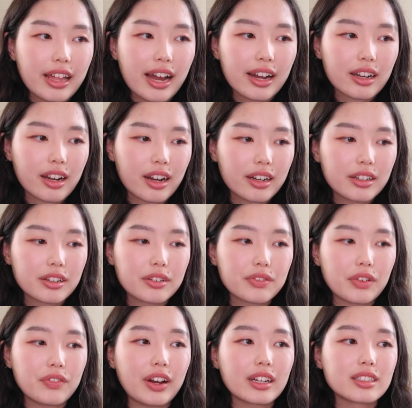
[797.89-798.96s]
That kind of
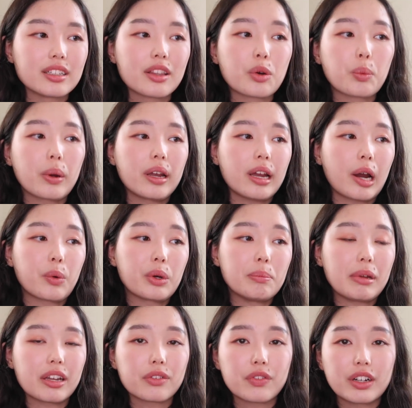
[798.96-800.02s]
affected the way I would make